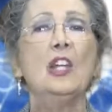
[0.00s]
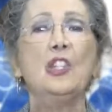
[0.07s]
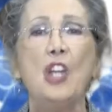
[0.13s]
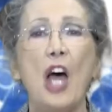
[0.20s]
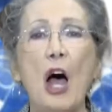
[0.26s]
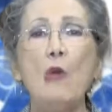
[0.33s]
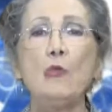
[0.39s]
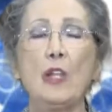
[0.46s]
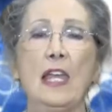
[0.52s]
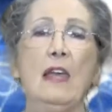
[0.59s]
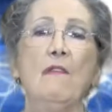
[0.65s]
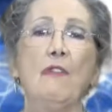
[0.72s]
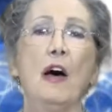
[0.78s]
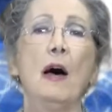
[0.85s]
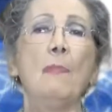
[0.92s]
Don't
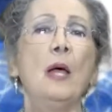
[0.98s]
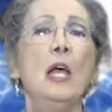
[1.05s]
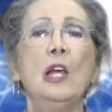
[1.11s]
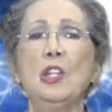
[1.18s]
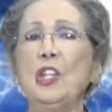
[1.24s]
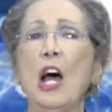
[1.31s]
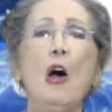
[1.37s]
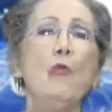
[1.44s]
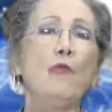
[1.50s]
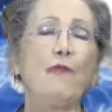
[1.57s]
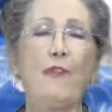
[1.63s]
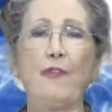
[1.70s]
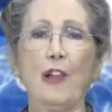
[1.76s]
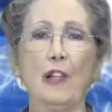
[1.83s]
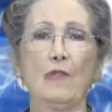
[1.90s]
give up. Don't
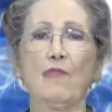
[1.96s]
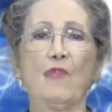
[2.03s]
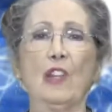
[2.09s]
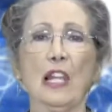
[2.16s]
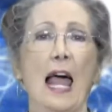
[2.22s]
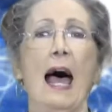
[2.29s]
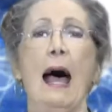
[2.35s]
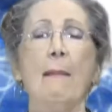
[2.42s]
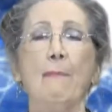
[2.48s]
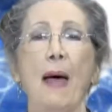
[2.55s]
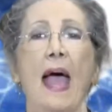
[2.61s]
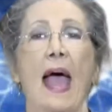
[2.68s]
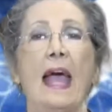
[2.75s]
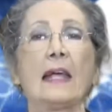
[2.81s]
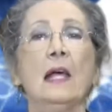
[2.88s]
lie
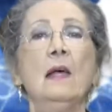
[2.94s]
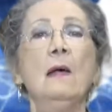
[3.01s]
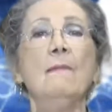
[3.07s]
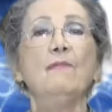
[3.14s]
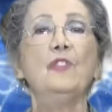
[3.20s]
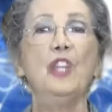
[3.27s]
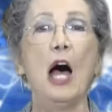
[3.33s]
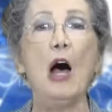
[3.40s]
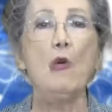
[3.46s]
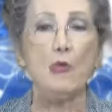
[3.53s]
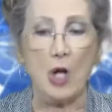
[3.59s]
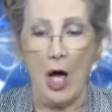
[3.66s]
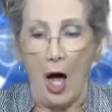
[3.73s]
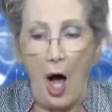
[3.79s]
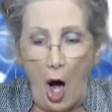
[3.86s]
back. Don't
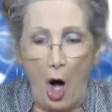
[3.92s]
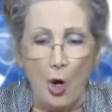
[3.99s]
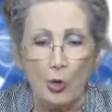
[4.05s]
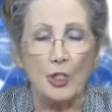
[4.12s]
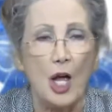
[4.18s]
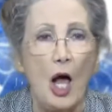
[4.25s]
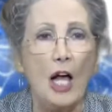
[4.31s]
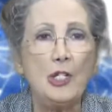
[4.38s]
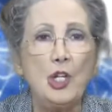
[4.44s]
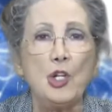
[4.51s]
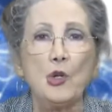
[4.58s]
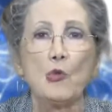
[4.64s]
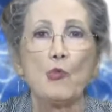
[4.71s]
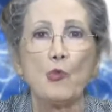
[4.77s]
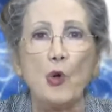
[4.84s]
hold on to
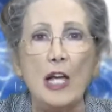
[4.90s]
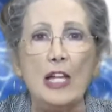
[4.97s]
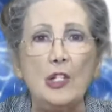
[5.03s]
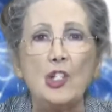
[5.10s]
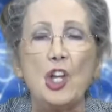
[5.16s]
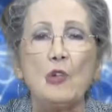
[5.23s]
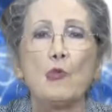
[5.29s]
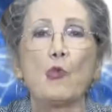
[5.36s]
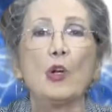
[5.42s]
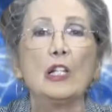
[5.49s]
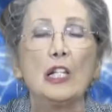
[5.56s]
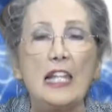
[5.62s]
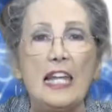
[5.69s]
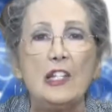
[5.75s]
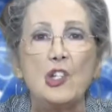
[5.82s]
your rigid
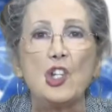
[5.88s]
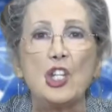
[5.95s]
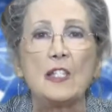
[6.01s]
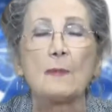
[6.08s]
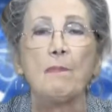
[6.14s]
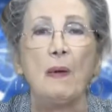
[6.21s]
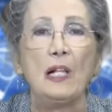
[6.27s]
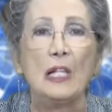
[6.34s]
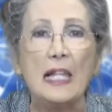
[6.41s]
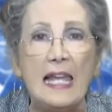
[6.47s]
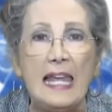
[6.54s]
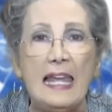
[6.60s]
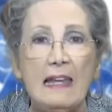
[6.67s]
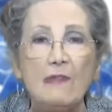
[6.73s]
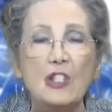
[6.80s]
religious
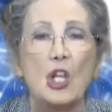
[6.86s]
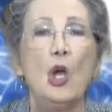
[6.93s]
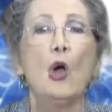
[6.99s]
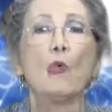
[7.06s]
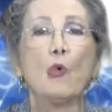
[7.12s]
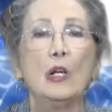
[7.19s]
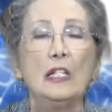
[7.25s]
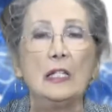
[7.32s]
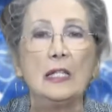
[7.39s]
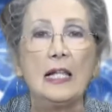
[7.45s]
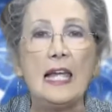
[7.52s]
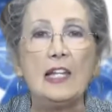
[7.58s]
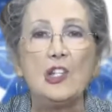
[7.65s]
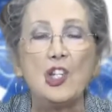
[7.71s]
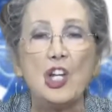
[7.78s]
beliefs.
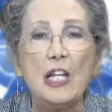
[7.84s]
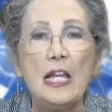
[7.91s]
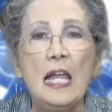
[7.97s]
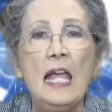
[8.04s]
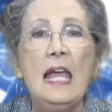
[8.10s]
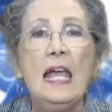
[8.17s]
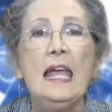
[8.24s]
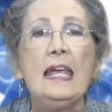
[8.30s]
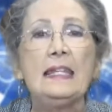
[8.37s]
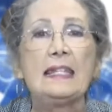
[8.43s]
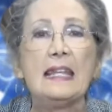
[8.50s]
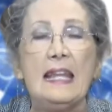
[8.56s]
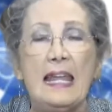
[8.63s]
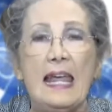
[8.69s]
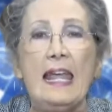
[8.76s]
Religion is
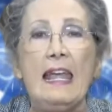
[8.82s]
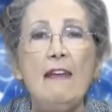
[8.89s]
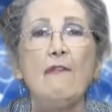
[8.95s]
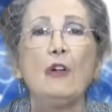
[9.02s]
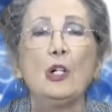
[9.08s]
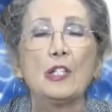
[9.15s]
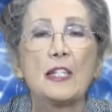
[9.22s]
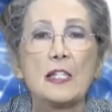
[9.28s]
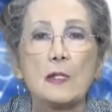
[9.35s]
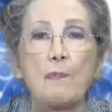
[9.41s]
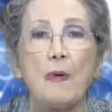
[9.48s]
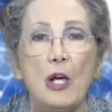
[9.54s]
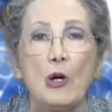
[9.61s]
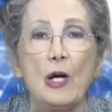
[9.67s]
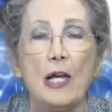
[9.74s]
an evil
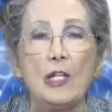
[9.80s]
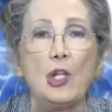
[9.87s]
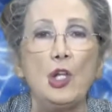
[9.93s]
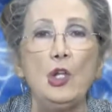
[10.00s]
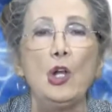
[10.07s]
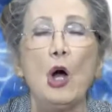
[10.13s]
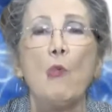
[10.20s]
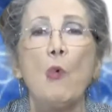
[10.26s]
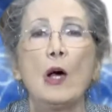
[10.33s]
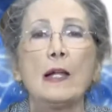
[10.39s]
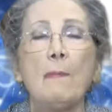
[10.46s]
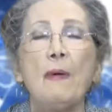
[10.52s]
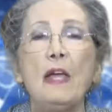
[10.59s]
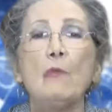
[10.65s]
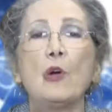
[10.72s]
spirit. You don't want
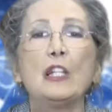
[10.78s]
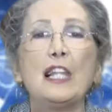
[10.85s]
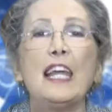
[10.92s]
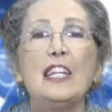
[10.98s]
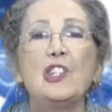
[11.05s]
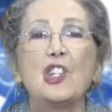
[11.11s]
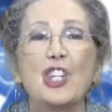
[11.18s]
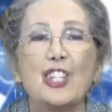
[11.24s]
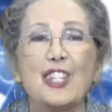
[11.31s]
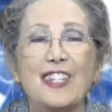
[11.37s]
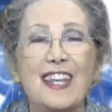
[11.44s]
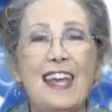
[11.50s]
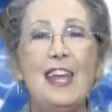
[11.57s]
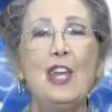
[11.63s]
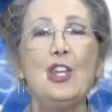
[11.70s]
to be religious.
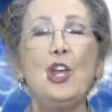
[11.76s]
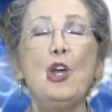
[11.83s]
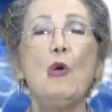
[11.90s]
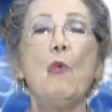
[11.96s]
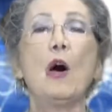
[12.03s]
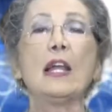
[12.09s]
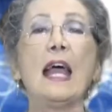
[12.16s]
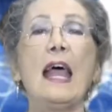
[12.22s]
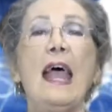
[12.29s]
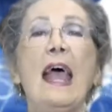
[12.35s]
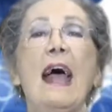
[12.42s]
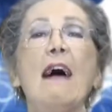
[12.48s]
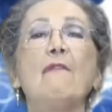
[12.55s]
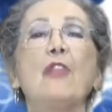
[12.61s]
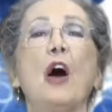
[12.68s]
You want to
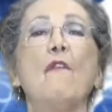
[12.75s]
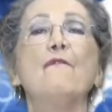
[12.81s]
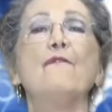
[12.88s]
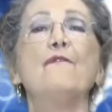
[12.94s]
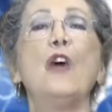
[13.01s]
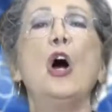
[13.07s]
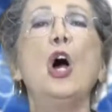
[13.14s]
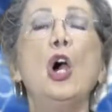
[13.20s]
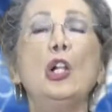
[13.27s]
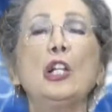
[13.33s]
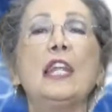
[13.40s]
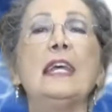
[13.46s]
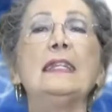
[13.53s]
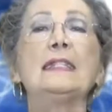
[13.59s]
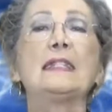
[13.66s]
have the
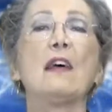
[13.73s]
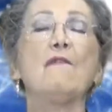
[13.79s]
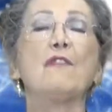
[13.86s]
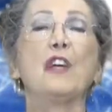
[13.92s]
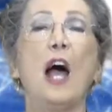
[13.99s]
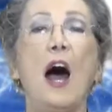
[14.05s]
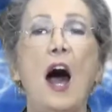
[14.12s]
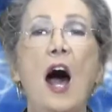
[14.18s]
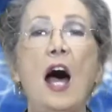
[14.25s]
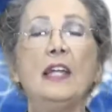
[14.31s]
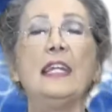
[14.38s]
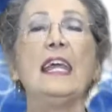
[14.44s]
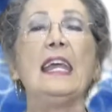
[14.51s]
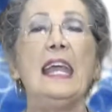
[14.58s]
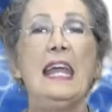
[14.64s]
fullness of
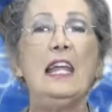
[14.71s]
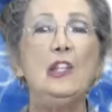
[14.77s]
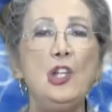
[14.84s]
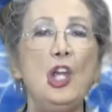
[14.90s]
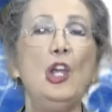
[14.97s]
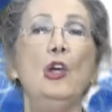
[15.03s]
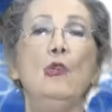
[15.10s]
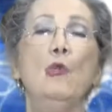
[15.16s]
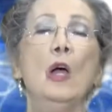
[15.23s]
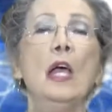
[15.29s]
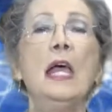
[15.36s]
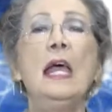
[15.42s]
God in you.